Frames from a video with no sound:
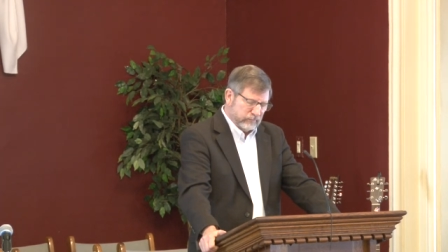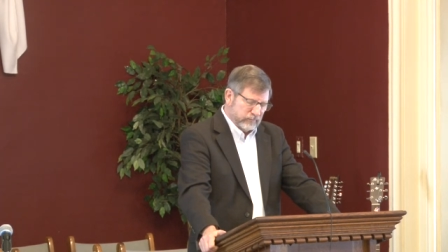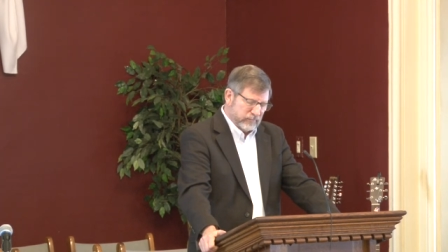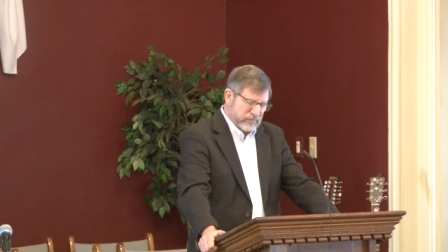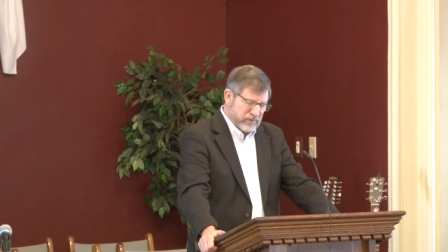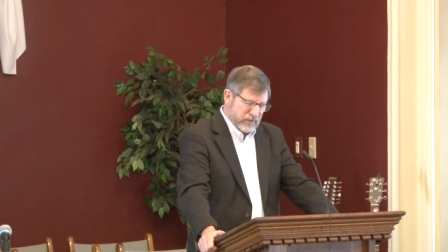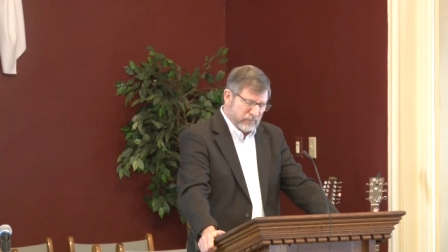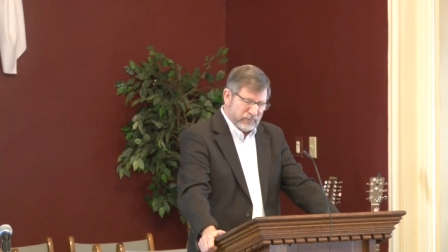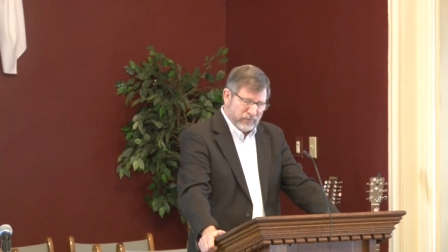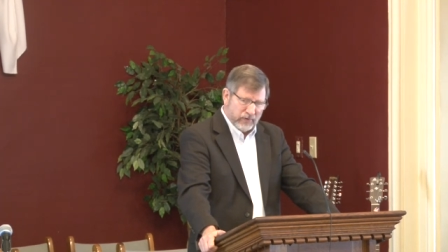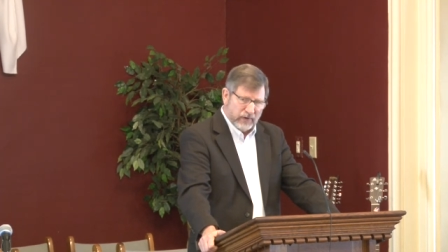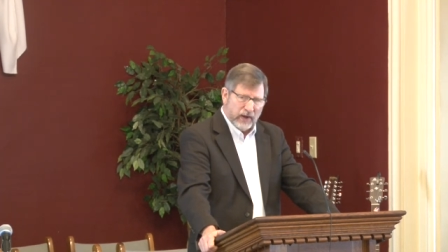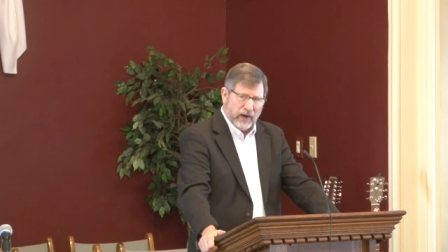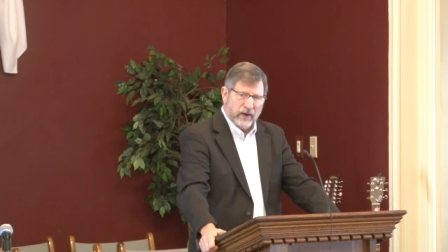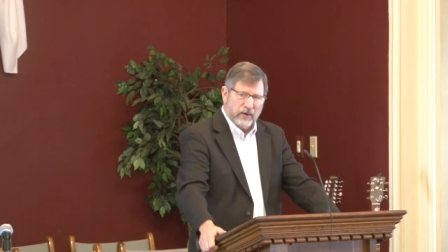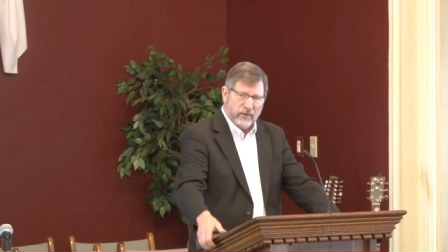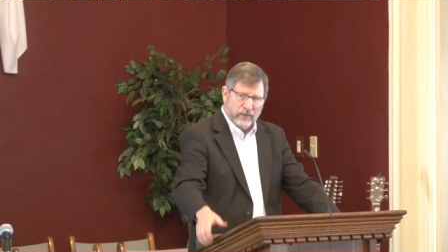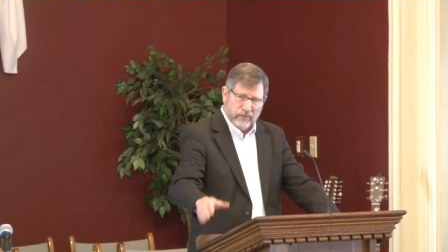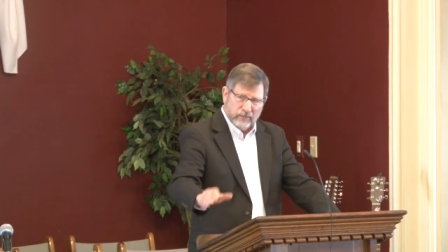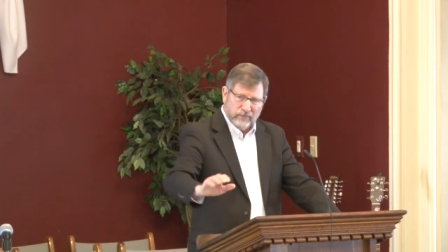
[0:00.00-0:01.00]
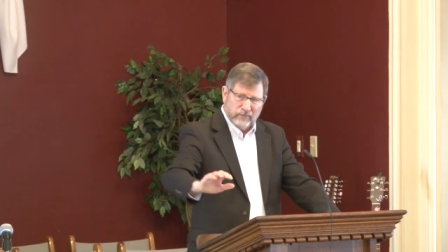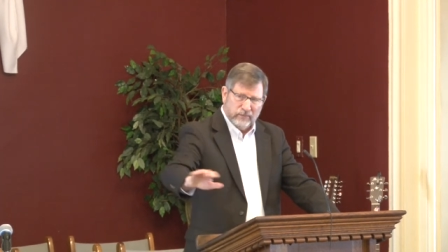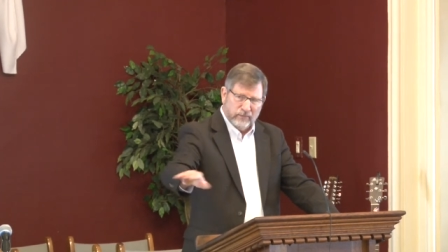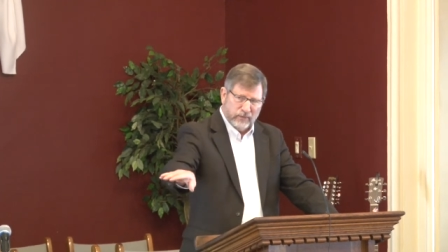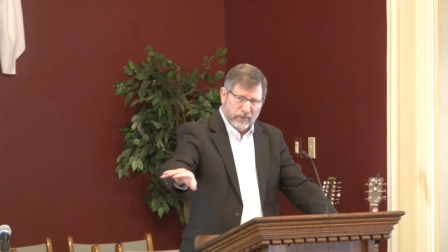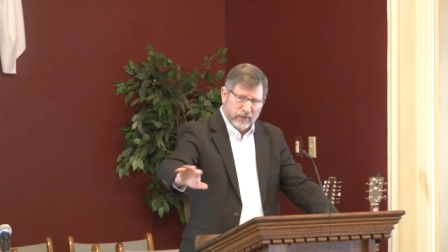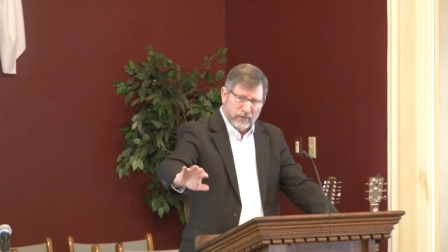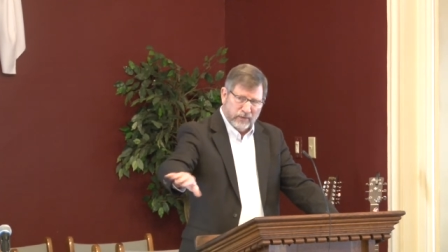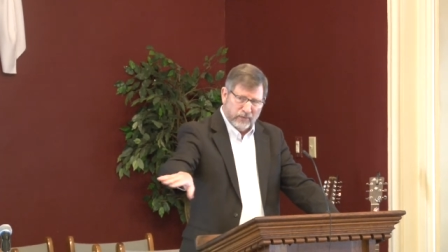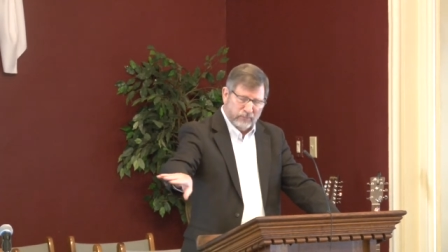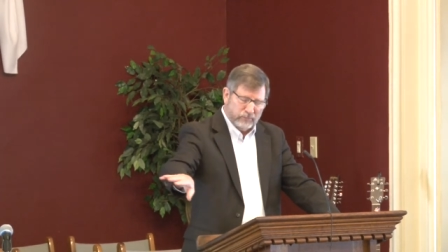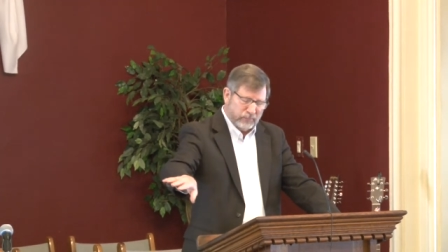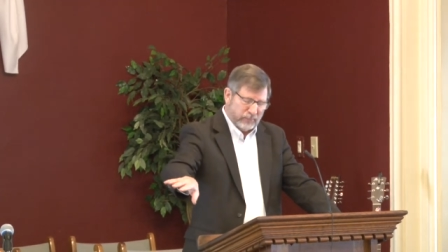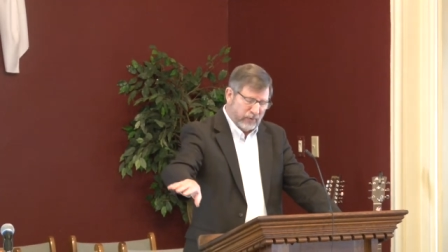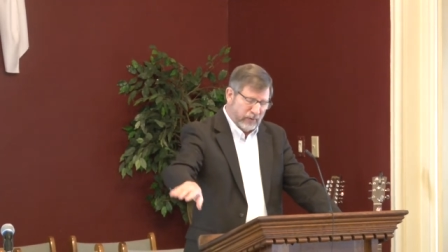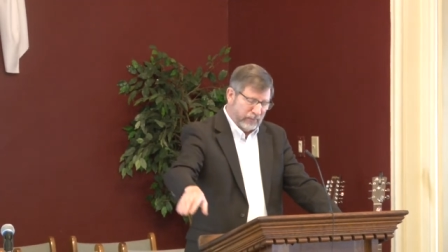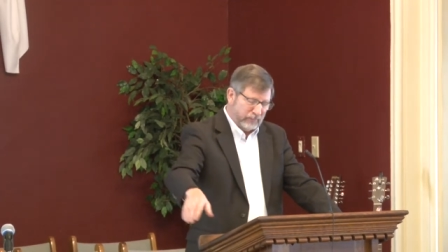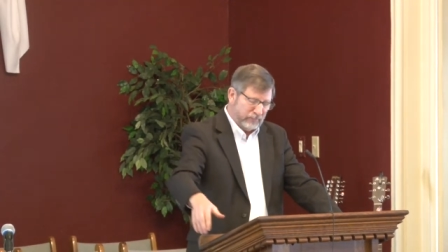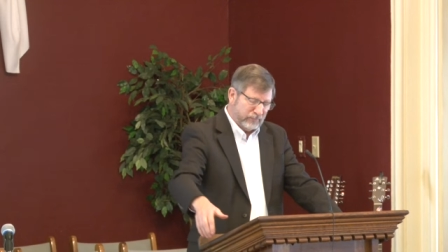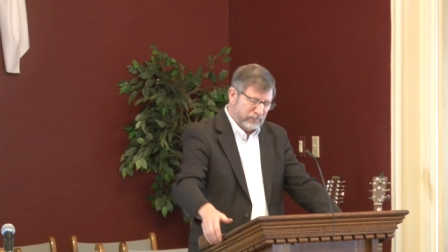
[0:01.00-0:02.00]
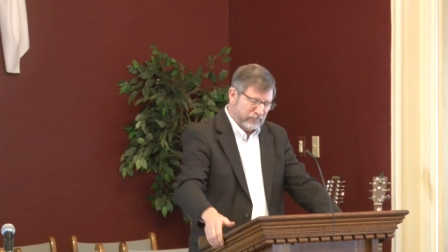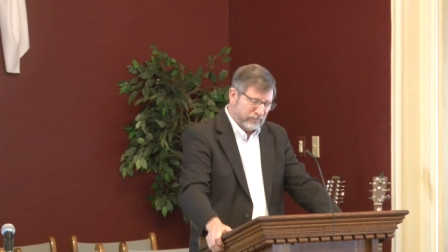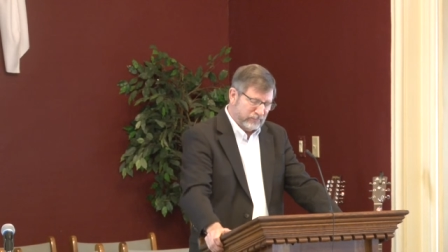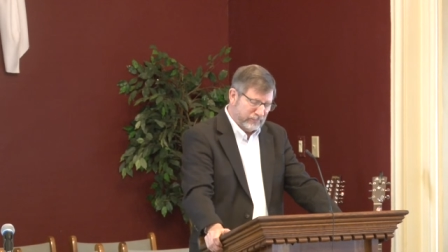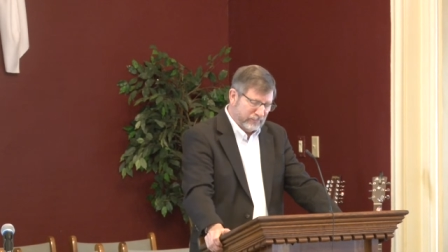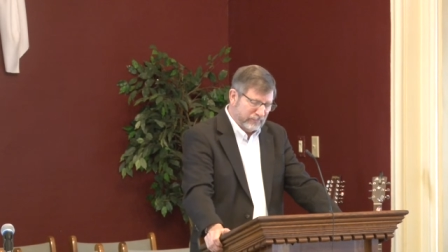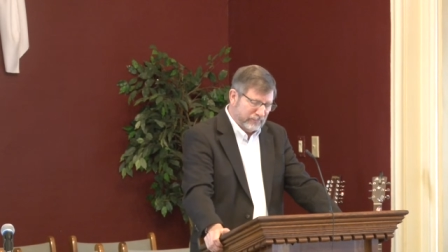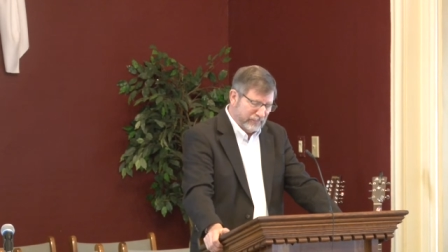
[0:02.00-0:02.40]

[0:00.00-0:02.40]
Except for Gary, you got no problem.